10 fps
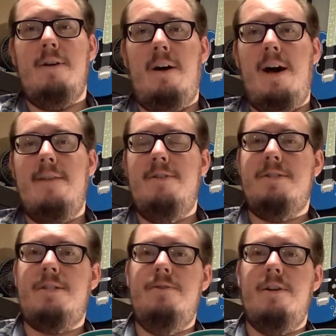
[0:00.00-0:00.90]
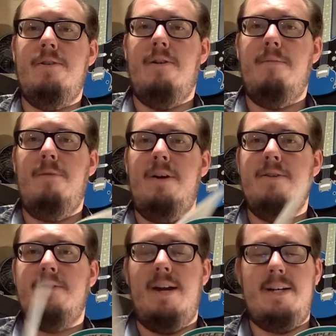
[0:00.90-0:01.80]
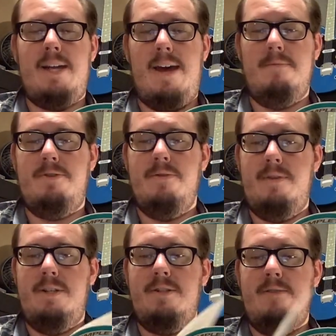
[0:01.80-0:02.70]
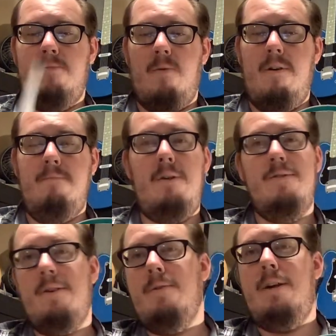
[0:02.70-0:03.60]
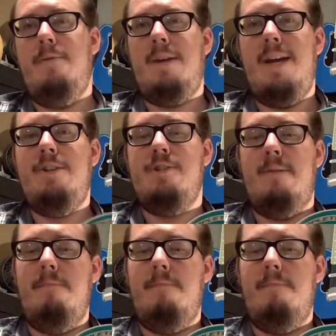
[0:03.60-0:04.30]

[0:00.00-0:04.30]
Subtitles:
A lot of us steel guitar players like tablature. This is more on musical notation.